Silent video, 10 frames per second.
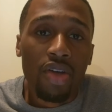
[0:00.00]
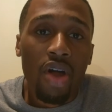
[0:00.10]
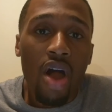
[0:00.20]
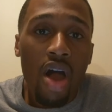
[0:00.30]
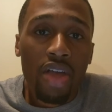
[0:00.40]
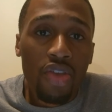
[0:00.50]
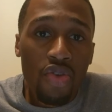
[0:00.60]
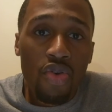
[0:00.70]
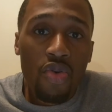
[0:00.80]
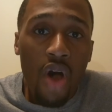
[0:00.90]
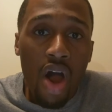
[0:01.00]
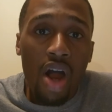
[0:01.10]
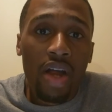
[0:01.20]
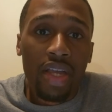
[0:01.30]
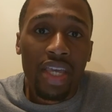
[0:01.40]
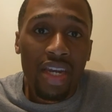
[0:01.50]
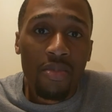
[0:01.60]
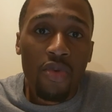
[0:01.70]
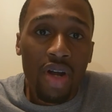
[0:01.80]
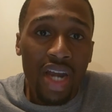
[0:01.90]
You are getting
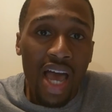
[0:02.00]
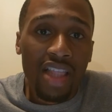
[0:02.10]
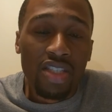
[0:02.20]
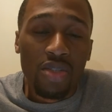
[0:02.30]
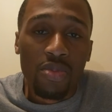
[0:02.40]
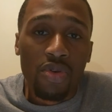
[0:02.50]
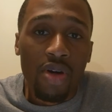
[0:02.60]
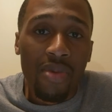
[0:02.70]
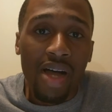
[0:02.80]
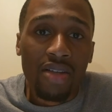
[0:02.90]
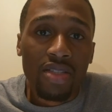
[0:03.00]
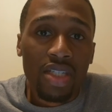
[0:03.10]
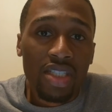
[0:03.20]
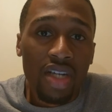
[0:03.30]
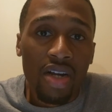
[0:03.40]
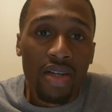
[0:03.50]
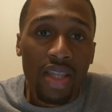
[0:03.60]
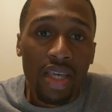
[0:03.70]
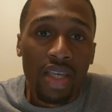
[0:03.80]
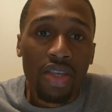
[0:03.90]
more knowledgeable about a certain
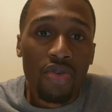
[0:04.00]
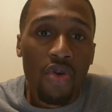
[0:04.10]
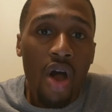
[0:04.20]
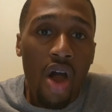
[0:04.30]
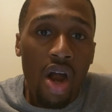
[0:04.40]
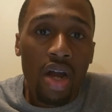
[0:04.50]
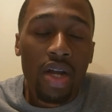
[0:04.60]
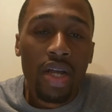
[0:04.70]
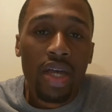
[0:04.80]
thing. You are